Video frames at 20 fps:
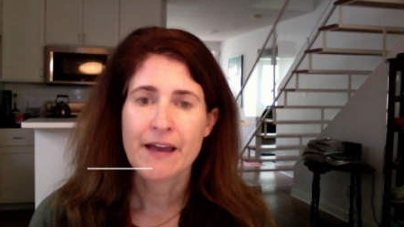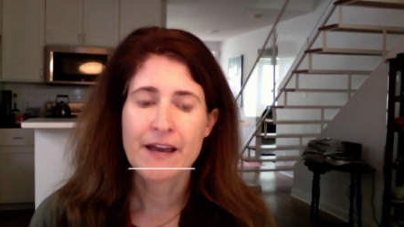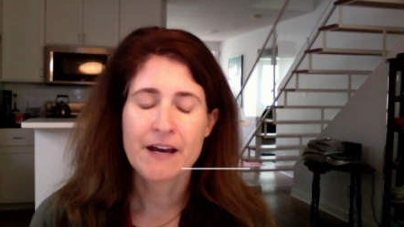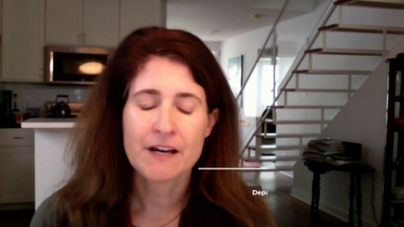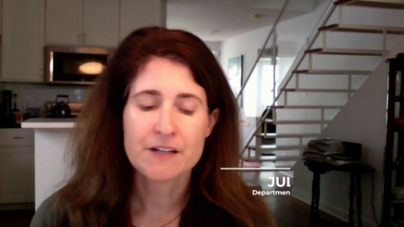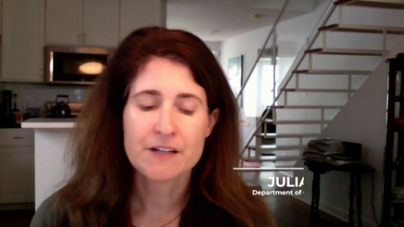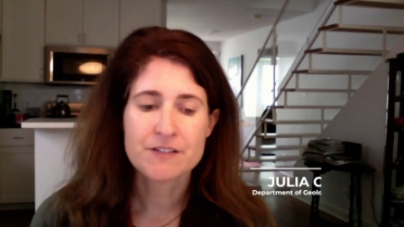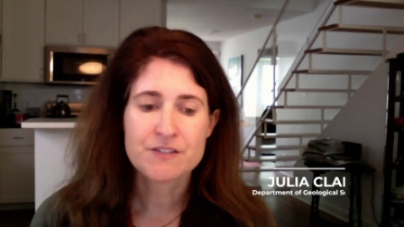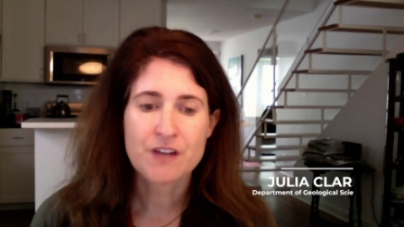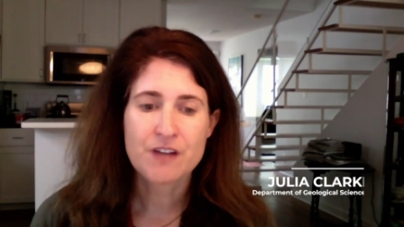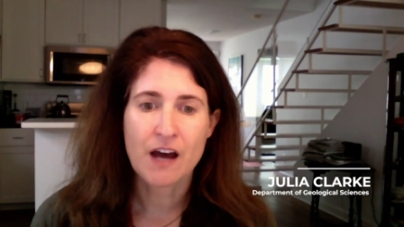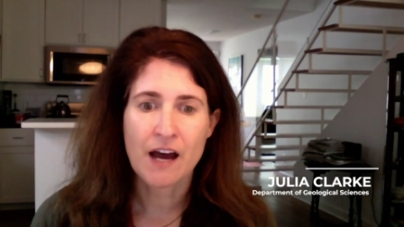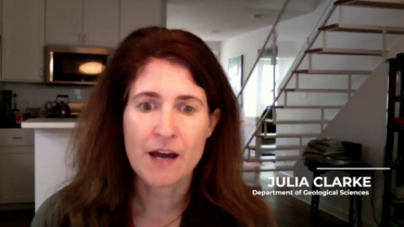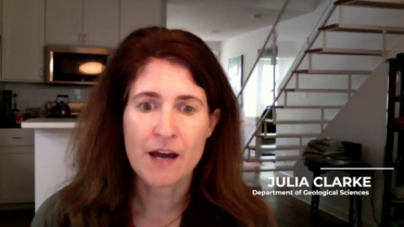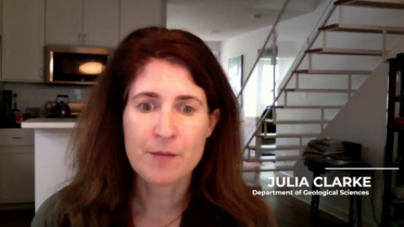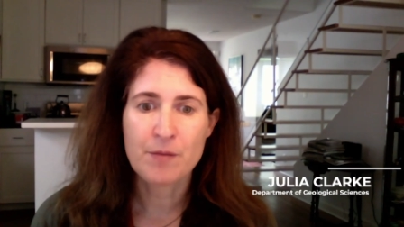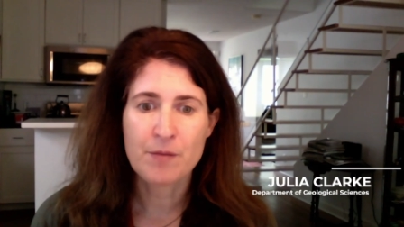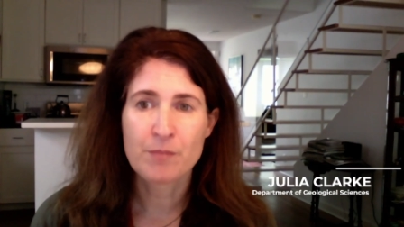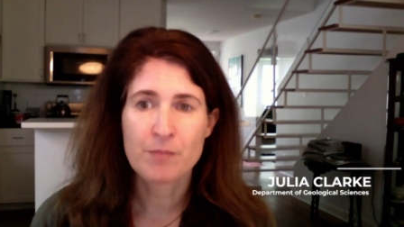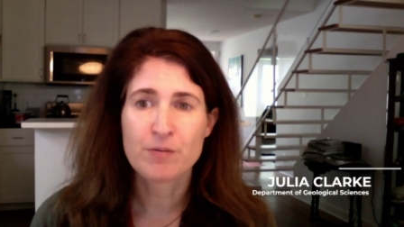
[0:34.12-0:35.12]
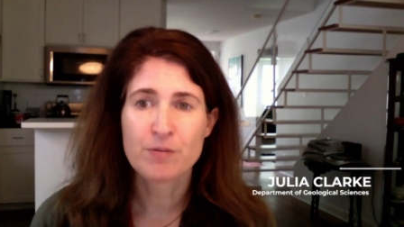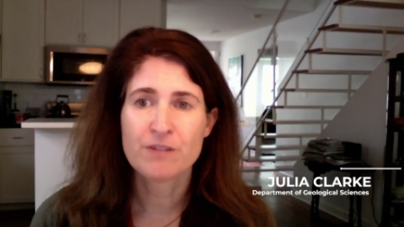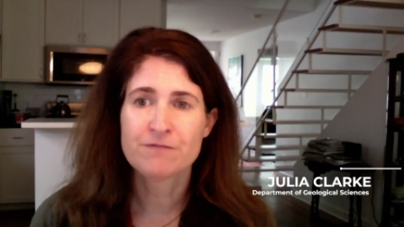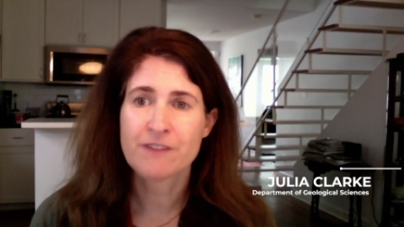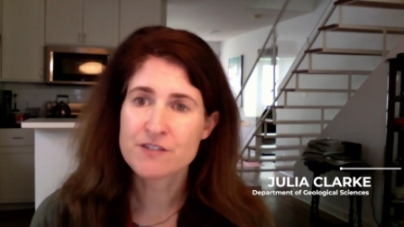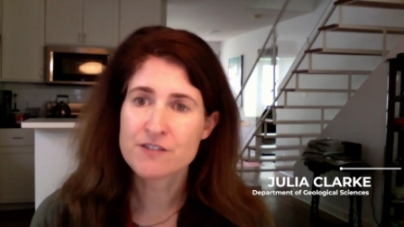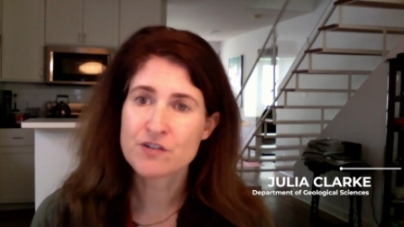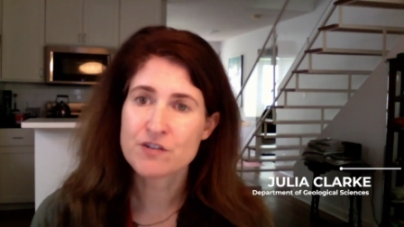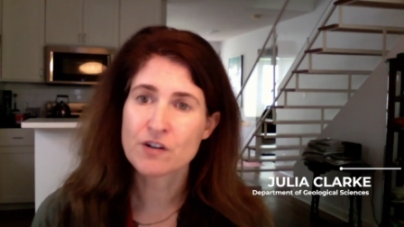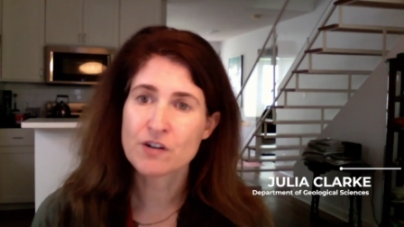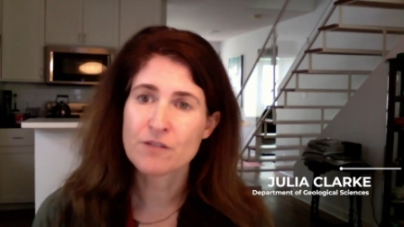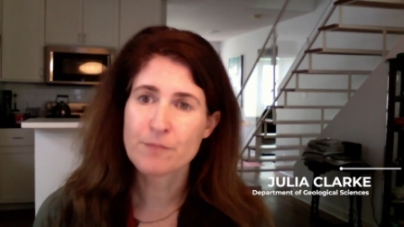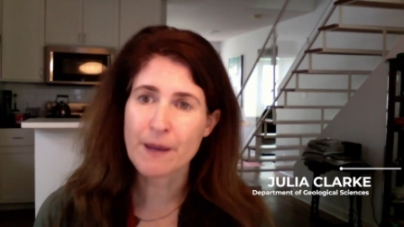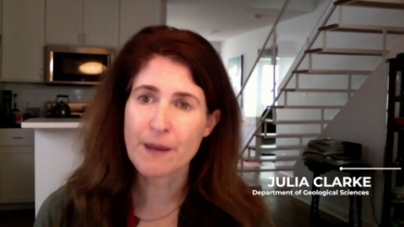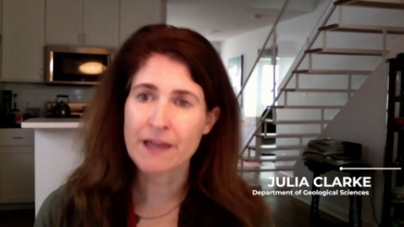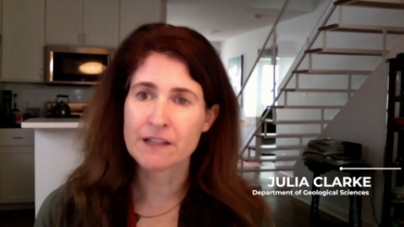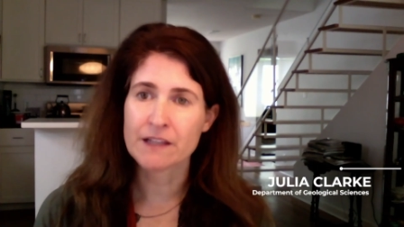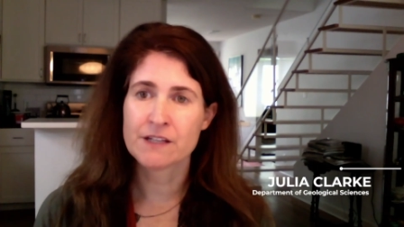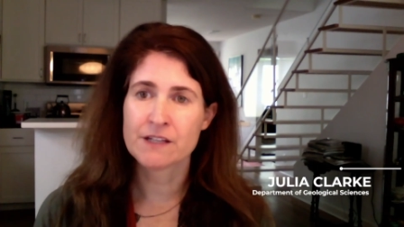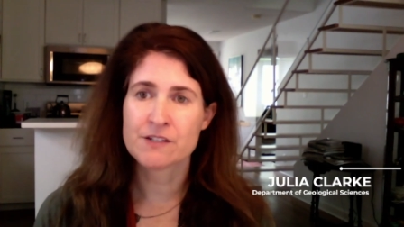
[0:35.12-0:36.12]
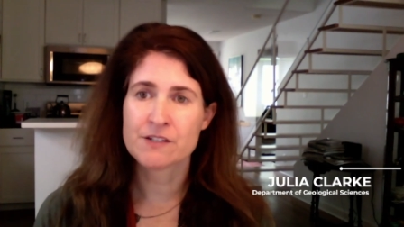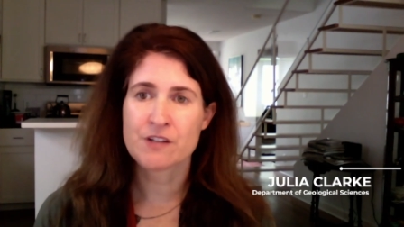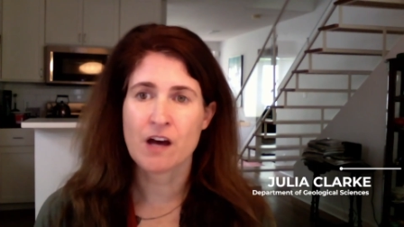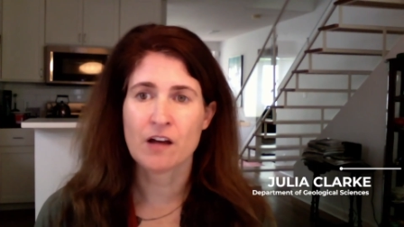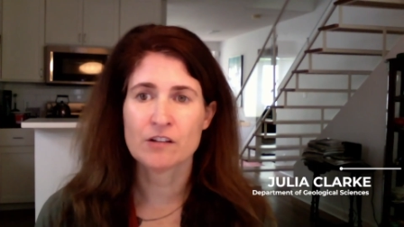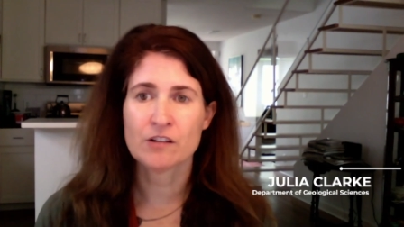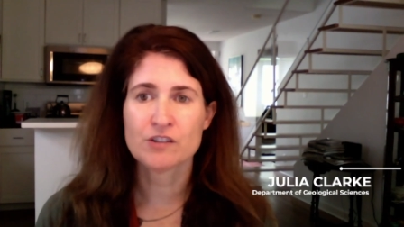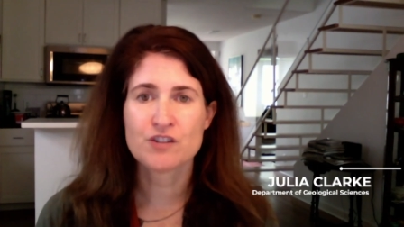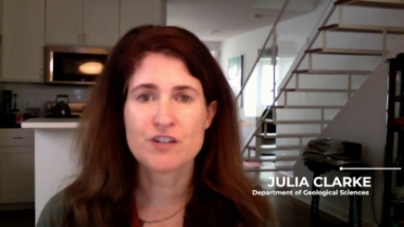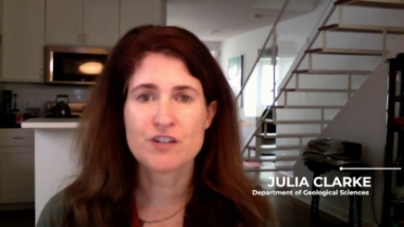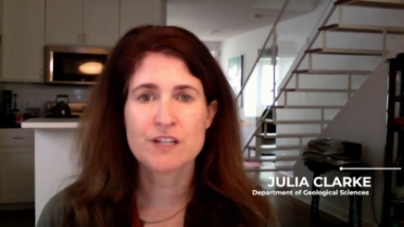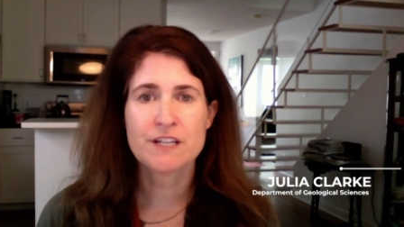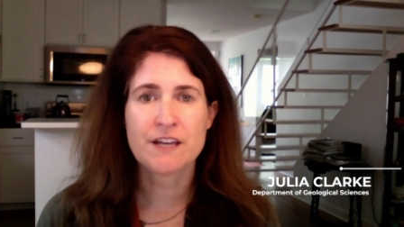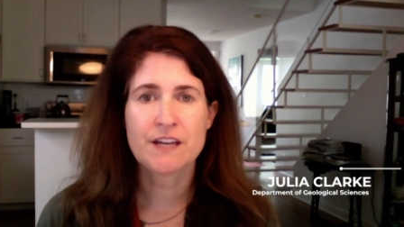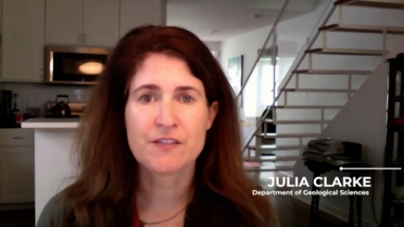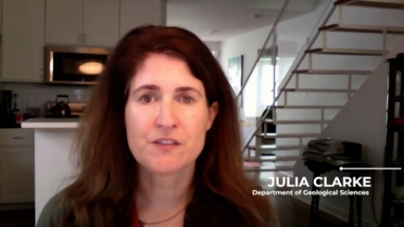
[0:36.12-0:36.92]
and I'm a professor of paleontology